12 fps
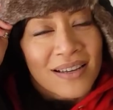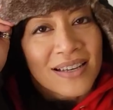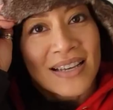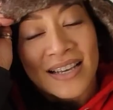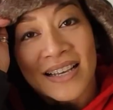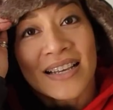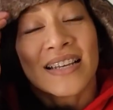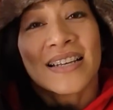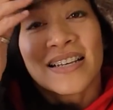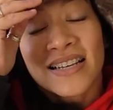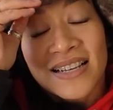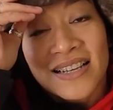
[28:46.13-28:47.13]
So are they
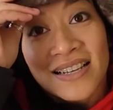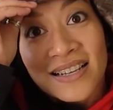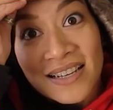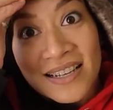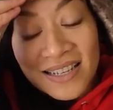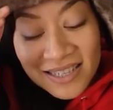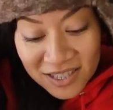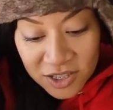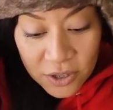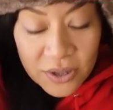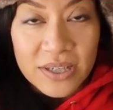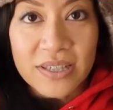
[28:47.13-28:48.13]
for Egypt or for
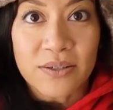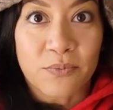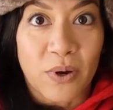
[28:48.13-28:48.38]
so us?